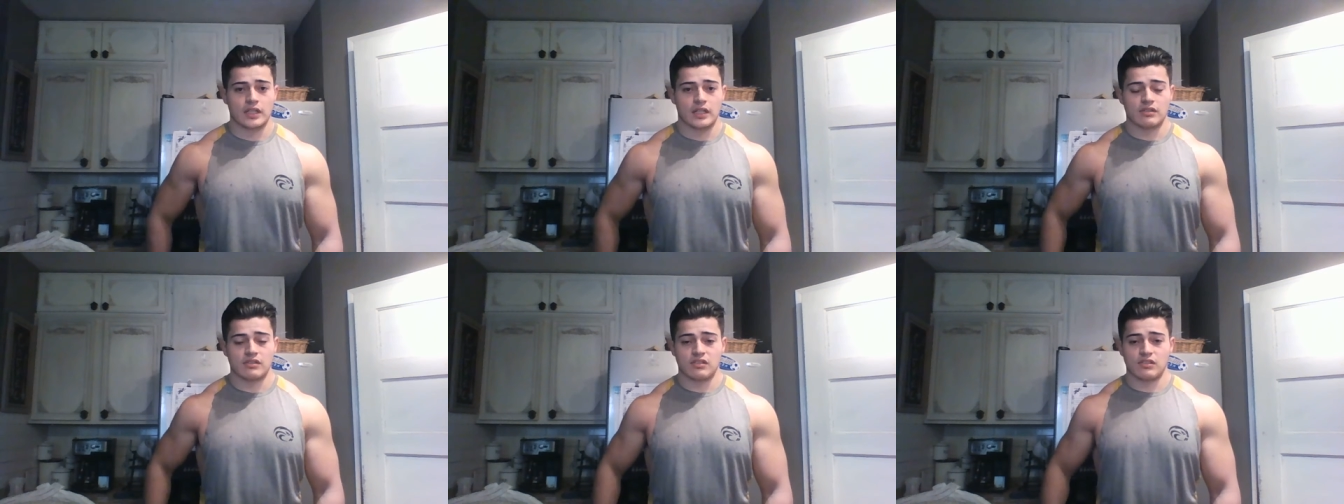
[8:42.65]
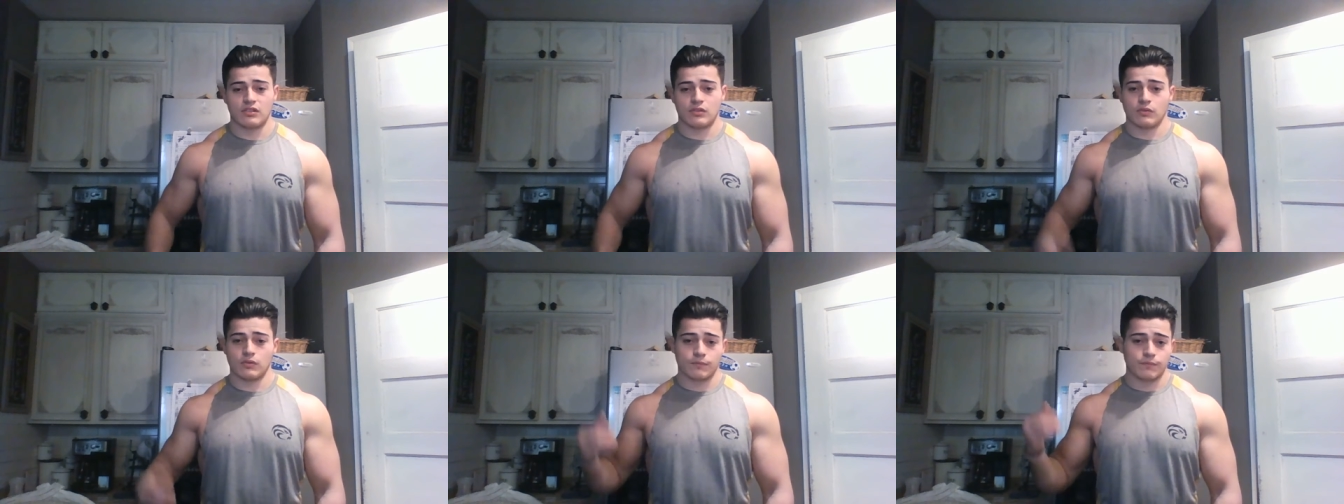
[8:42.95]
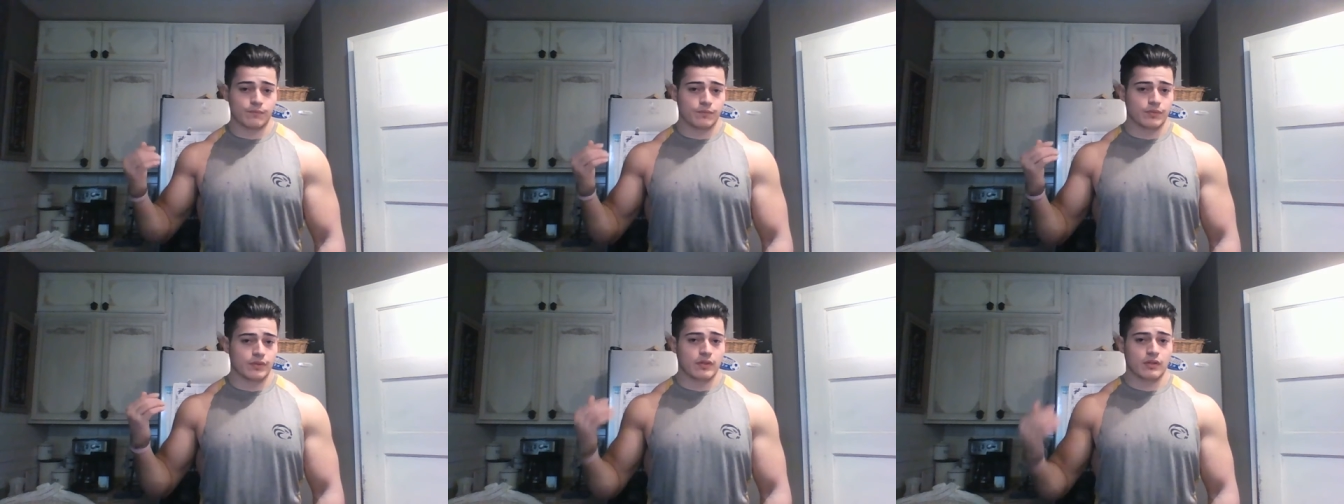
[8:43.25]
gets you
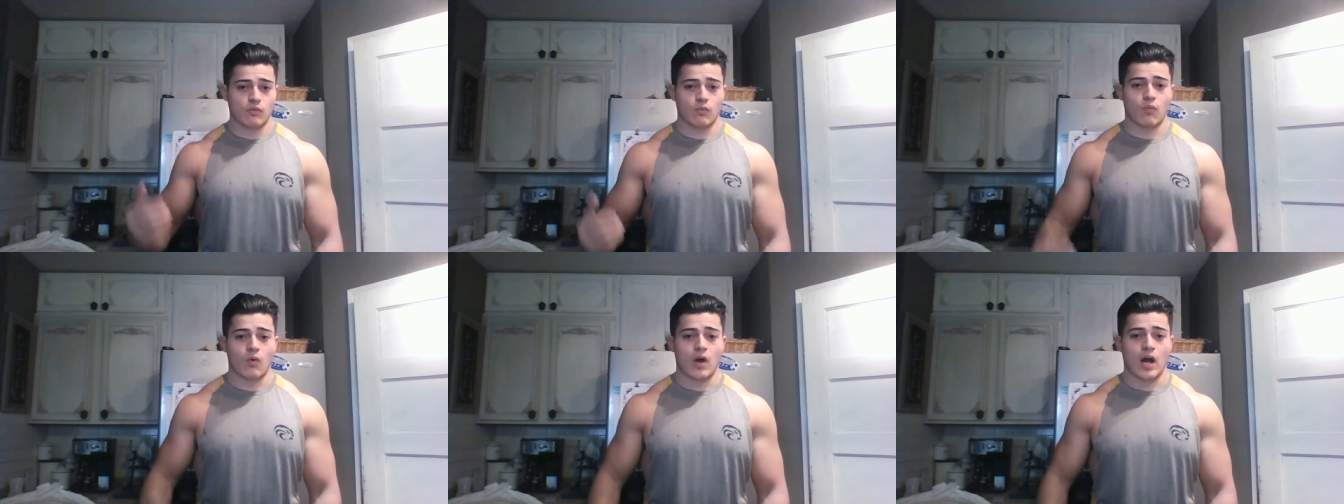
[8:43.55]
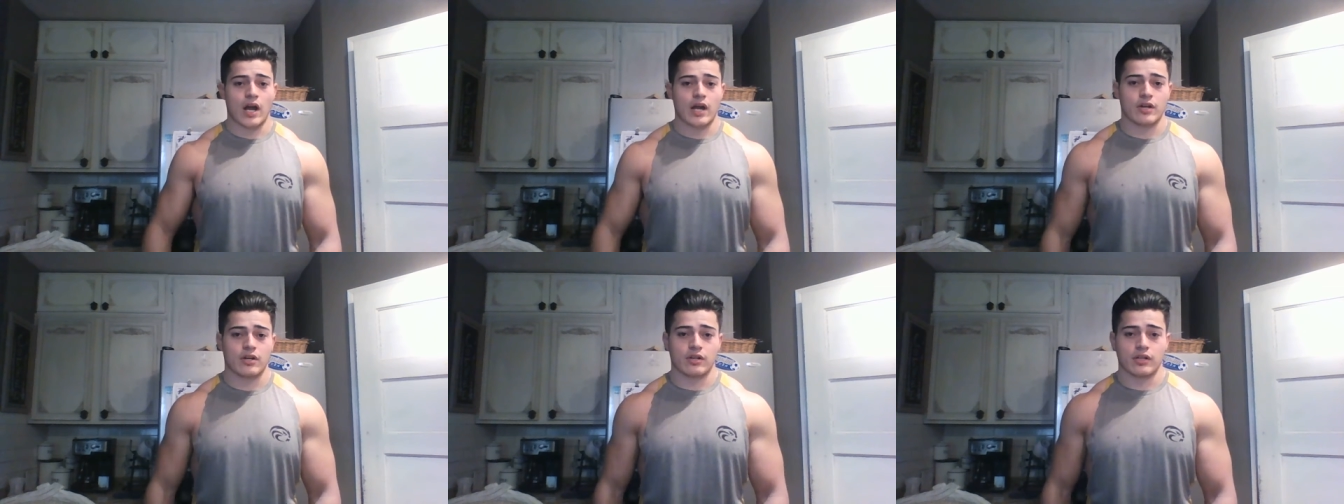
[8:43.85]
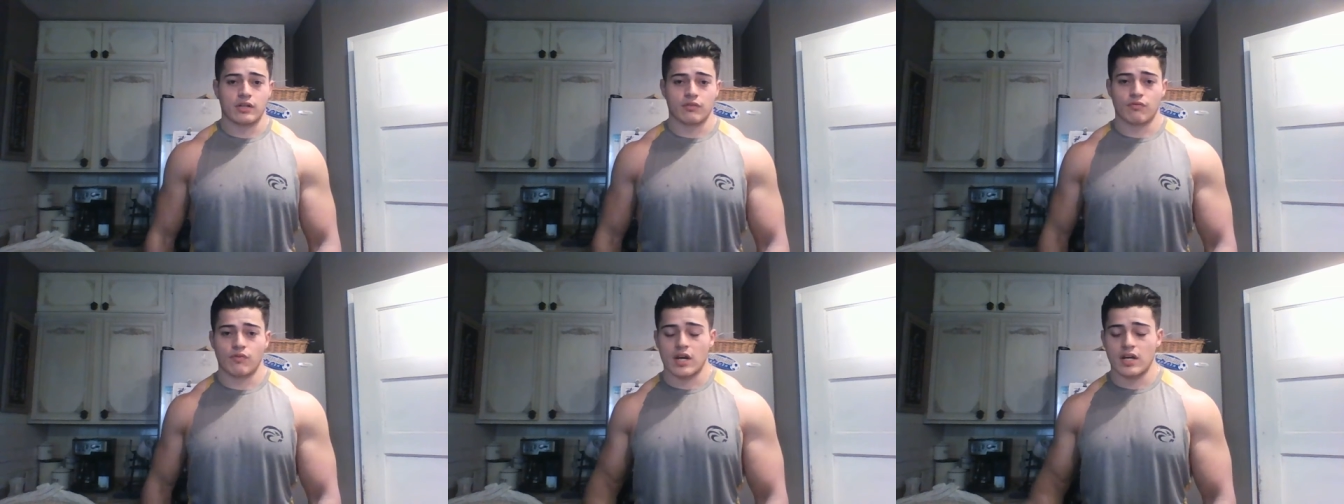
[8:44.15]

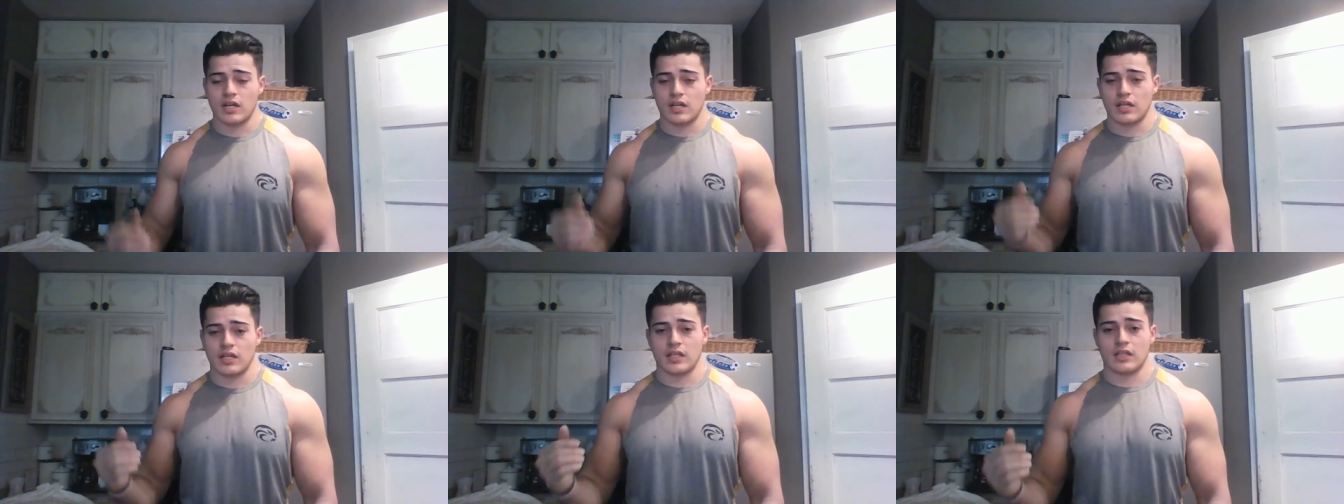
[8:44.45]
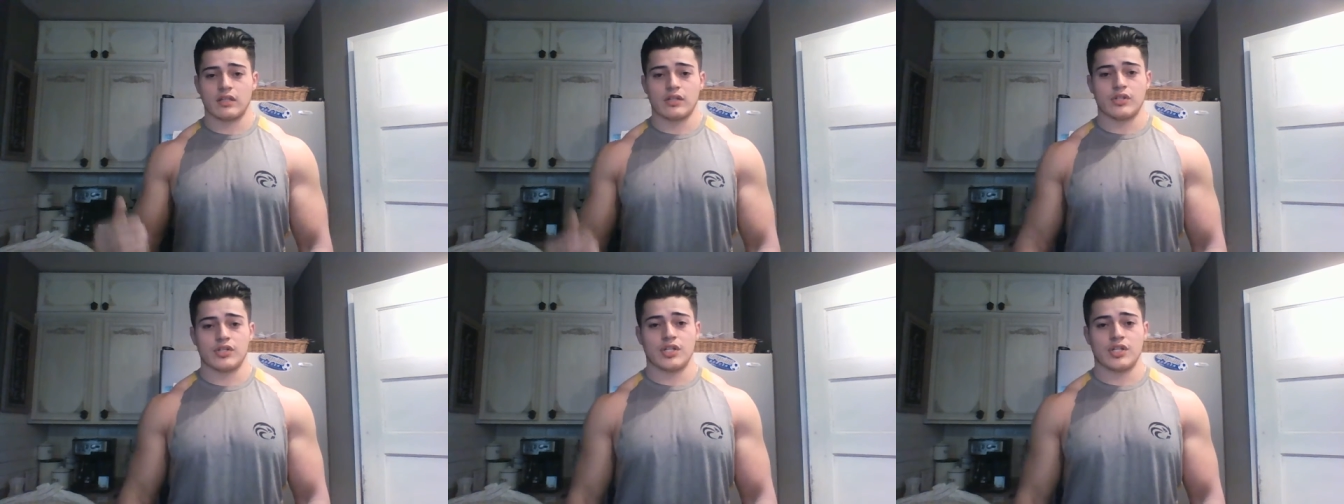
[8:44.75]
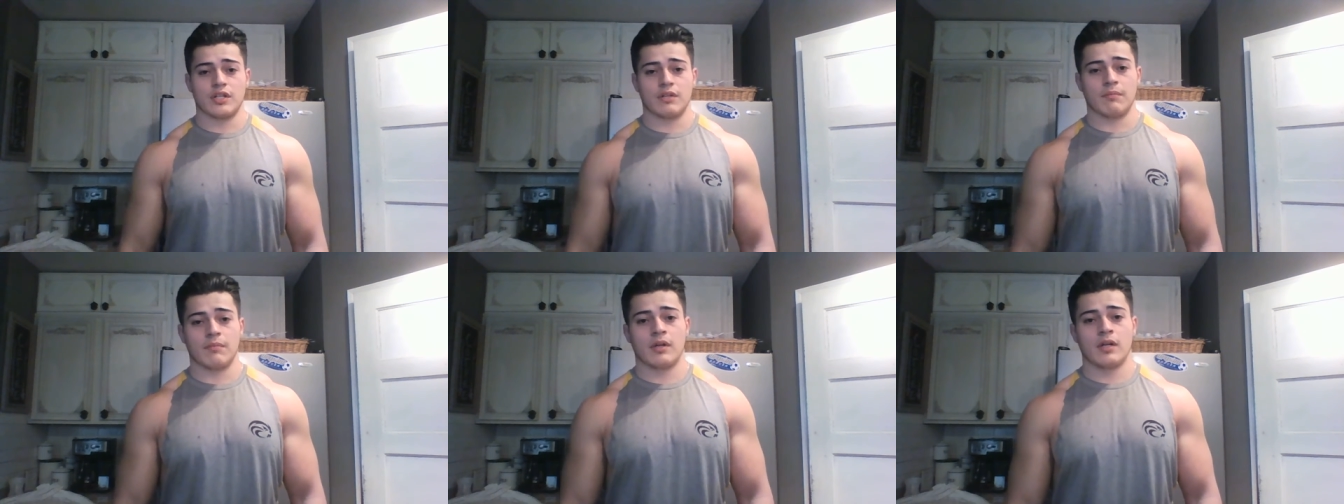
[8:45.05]
wired, ready to hit the
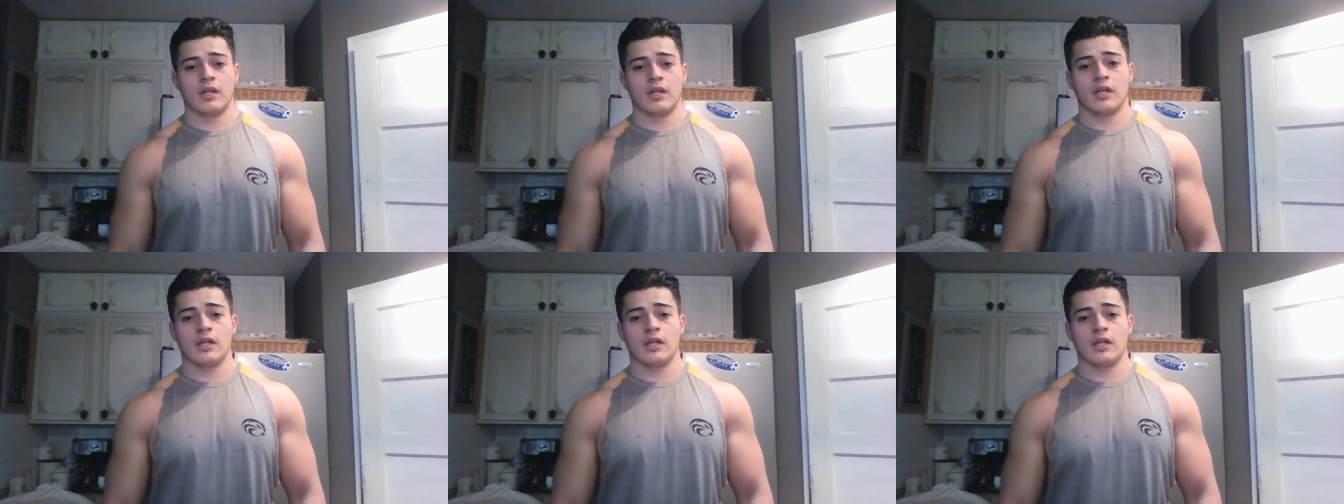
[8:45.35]
gym.